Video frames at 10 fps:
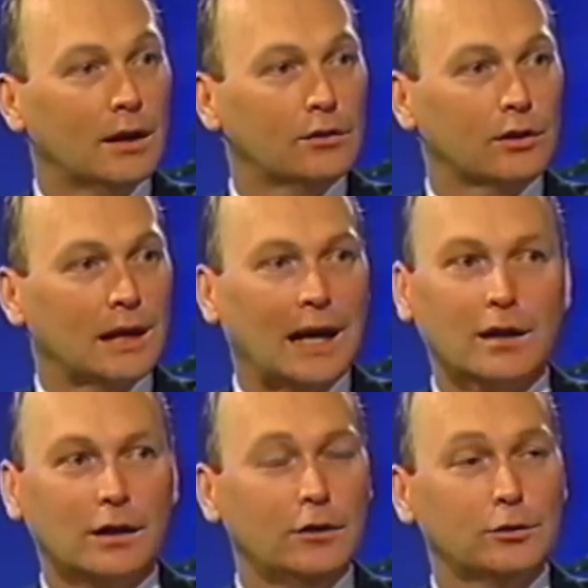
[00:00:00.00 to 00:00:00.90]
It's a
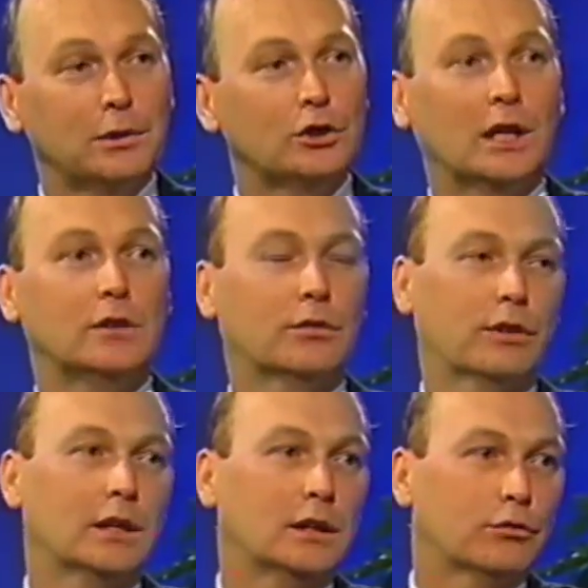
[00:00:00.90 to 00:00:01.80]
cataclysmic change of
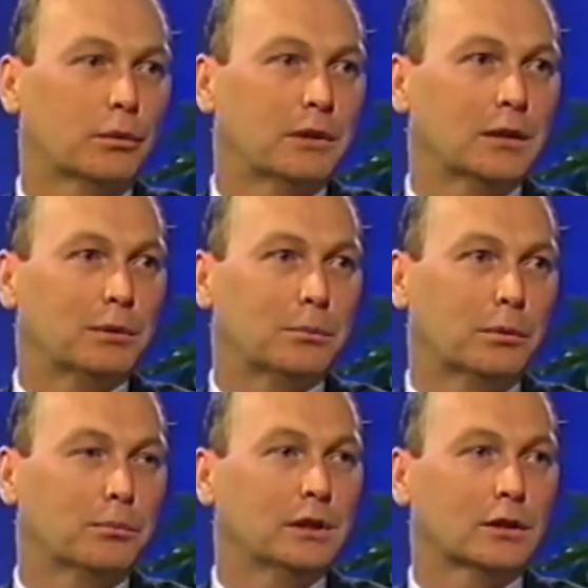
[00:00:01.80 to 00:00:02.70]
thinking for many
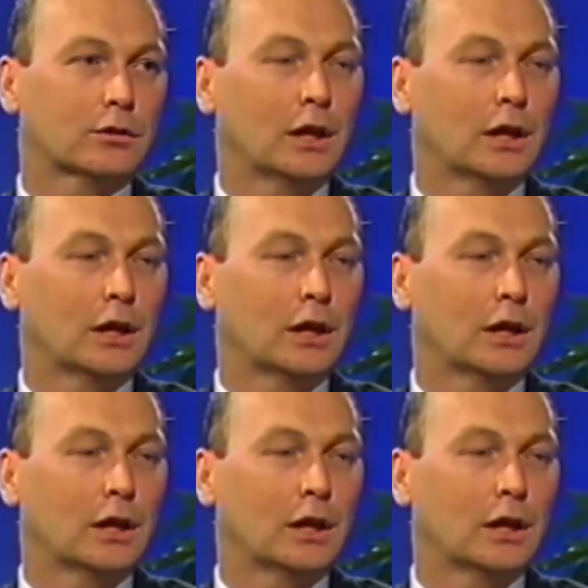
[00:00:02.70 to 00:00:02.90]
people because